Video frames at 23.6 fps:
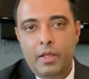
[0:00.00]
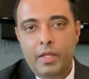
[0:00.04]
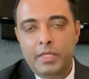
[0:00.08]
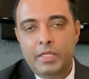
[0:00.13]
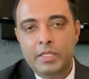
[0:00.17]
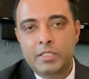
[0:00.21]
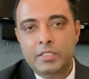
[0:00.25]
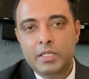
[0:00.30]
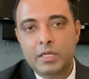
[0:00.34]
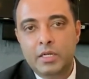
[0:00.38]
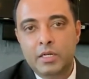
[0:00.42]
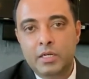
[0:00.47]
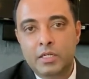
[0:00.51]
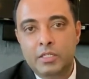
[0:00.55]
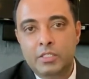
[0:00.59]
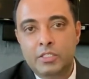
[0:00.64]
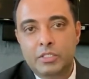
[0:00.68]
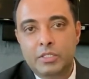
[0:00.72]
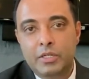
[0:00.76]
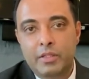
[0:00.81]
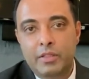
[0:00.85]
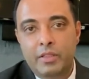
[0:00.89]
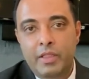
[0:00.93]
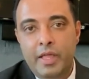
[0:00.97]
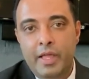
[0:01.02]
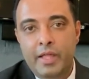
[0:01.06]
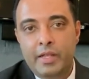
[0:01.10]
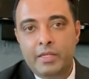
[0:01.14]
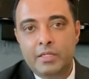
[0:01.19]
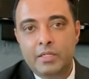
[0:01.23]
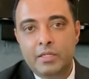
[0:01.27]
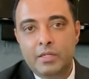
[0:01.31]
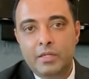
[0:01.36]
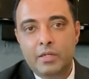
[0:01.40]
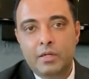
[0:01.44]
It is urged
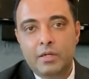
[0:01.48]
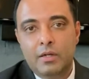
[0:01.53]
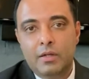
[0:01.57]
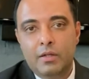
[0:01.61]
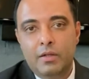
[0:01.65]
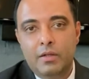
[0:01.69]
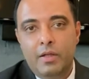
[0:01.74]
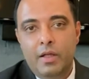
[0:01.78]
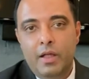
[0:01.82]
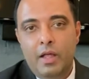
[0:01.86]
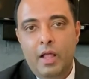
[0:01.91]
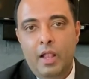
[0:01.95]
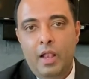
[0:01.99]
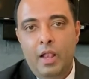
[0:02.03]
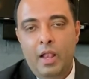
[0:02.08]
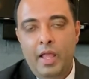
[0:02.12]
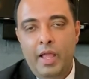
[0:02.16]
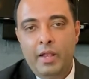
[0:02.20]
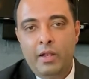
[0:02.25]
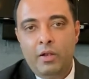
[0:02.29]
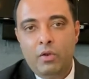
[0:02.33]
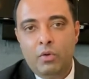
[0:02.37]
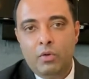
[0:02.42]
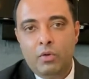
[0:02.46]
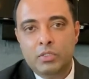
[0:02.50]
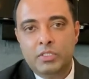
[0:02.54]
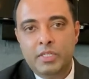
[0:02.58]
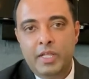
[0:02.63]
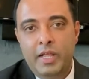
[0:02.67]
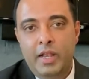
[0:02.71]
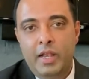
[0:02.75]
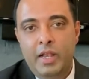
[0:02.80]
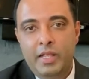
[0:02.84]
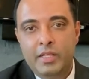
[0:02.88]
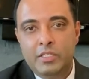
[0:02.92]
that landlords
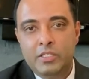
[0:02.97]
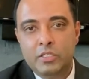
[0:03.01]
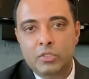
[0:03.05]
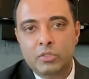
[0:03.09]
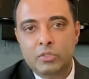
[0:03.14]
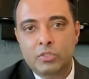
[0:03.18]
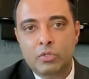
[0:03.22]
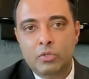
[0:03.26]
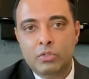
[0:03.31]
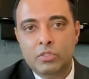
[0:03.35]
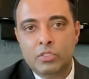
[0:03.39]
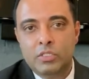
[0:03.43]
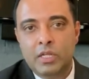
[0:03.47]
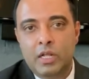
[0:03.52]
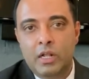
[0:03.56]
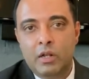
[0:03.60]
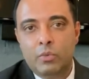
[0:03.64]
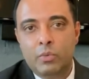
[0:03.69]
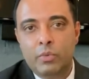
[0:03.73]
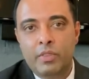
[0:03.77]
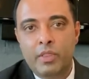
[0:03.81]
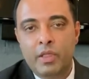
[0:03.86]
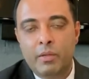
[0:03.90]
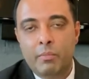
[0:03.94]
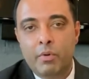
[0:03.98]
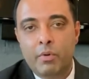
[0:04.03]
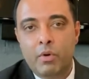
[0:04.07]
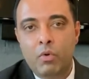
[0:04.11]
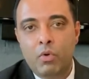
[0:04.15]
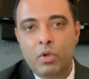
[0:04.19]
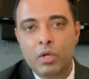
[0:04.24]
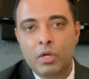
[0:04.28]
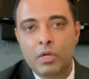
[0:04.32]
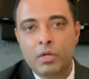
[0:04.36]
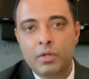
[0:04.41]
and lessors consult with their
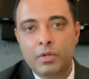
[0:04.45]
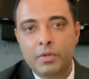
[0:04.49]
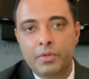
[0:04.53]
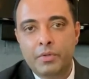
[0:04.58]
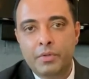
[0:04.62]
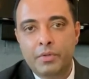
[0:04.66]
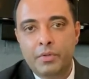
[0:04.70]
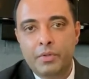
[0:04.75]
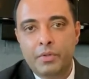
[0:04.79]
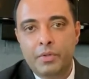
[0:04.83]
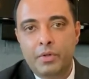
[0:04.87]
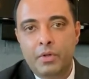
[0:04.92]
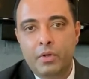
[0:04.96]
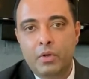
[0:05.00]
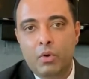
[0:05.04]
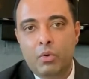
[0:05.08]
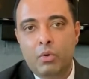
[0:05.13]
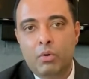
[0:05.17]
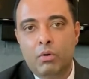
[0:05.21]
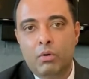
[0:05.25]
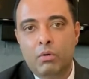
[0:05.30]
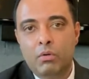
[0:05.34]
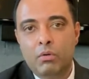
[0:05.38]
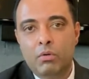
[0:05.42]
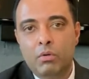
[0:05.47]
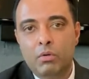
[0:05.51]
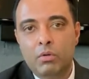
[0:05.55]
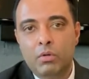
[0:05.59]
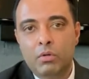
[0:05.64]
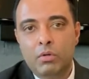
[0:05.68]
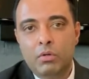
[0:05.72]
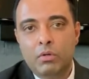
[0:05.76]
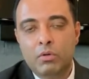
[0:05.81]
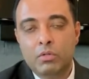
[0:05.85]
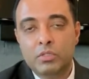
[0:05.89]
broker or
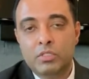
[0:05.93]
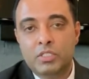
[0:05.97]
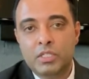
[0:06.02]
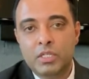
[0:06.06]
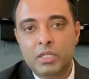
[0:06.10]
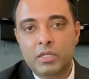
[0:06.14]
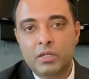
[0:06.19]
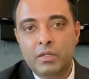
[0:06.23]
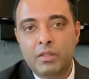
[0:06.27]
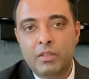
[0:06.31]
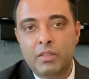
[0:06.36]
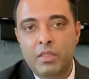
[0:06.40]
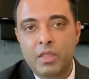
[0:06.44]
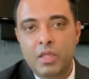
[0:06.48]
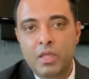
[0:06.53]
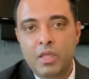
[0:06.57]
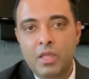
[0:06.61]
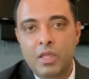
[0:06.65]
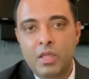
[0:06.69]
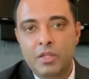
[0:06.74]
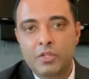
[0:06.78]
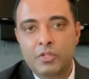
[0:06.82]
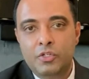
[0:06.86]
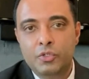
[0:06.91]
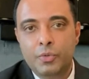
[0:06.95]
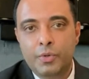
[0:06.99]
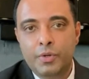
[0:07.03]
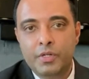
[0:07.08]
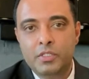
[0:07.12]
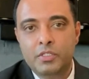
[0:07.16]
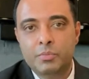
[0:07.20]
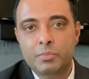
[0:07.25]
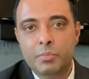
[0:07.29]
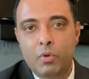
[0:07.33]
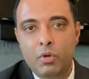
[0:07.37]
consider the
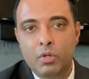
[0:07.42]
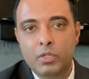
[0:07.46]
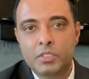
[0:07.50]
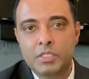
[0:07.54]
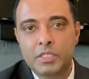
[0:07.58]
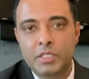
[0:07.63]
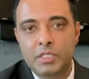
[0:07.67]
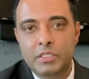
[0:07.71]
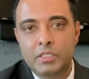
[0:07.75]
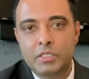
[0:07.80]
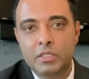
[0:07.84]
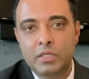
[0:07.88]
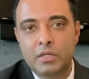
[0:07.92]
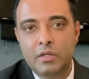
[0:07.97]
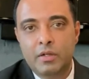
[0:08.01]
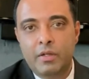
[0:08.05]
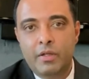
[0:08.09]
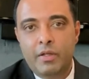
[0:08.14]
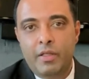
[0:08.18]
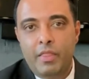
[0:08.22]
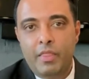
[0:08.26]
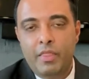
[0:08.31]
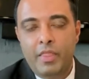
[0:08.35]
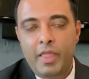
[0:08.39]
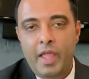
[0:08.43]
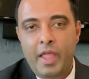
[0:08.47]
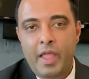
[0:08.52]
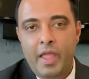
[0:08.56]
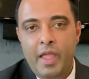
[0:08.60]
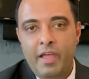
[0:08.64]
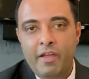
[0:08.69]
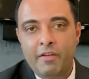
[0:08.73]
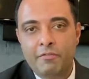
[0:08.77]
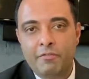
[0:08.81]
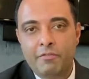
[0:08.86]
insurance policies they
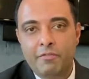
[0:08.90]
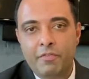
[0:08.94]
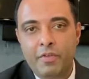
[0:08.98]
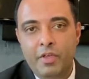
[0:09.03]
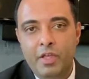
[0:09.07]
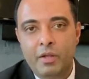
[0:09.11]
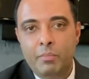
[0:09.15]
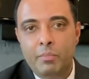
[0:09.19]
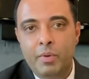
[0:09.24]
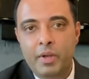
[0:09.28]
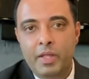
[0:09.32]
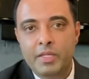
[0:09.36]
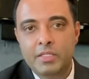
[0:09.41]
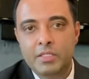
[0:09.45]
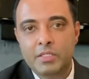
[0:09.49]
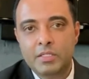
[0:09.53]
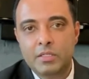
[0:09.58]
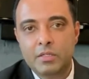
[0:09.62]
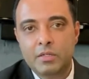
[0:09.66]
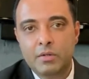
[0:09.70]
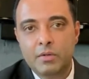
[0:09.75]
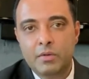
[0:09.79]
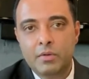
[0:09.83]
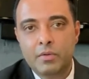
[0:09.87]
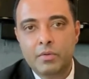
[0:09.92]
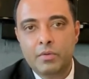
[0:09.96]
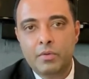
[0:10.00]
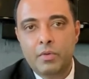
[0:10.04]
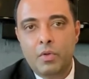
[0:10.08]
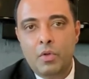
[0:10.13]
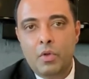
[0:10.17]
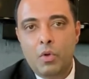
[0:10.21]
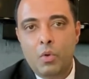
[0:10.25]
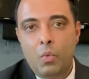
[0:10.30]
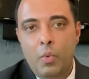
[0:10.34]
have in place,
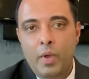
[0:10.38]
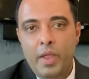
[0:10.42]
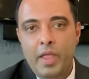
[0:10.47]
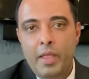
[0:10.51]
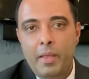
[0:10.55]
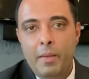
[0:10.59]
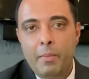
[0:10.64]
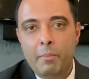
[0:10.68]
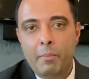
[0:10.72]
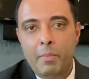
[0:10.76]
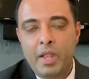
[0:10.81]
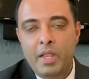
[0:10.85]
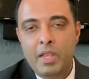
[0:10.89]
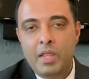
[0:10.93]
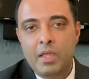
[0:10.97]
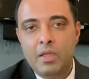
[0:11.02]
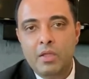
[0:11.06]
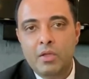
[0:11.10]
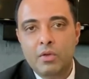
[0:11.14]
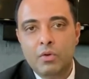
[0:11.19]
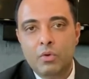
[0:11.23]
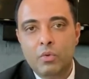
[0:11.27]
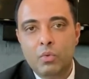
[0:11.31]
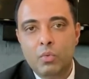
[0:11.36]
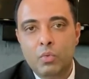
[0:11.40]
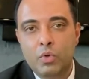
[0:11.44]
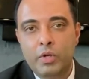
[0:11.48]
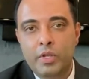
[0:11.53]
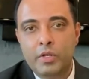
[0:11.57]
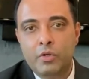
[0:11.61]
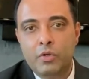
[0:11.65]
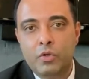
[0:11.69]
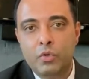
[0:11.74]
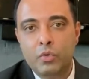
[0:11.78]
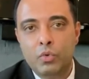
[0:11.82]
where many
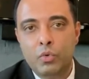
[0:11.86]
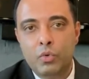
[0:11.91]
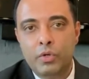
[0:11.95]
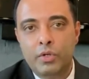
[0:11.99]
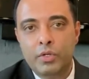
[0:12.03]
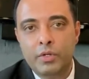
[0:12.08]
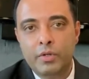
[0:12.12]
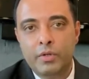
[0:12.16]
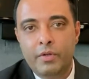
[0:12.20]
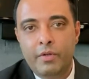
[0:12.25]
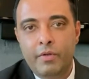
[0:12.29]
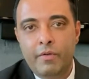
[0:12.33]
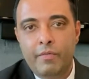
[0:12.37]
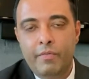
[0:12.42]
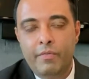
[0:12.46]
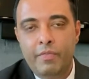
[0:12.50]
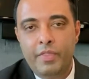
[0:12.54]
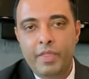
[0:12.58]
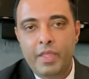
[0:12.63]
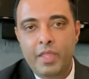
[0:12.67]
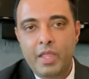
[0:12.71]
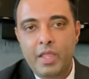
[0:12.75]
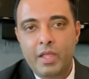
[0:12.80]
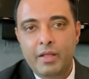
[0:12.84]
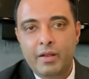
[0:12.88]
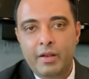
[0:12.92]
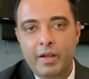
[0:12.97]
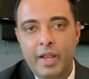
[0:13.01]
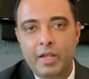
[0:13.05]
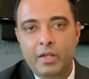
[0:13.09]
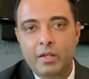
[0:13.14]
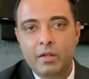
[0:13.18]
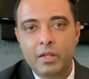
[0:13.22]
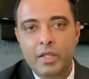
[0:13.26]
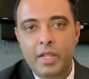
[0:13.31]
would include the
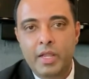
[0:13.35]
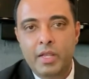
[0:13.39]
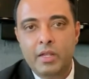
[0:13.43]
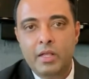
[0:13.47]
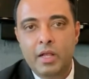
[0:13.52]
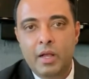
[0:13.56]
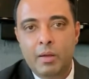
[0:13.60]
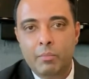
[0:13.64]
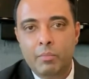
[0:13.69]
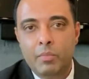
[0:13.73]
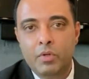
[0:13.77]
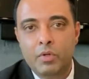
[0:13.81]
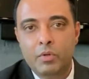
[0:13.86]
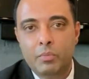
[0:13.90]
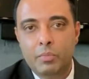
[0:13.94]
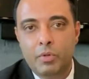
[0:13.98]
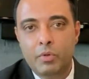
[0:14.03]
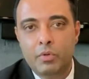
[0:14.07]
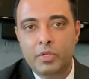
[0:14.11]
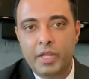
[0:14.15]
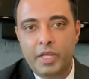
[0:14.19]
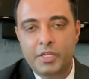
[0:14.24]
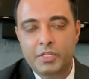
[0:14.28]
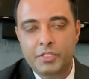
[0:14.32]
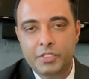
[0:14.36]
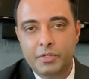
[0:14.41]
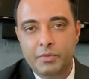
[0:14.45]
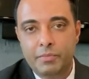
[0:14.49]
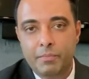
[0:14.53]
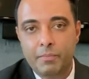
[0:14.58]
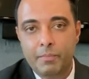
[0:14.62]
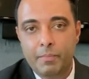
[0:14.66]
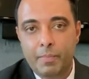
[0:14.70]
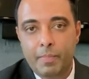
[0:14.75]
rental income protection.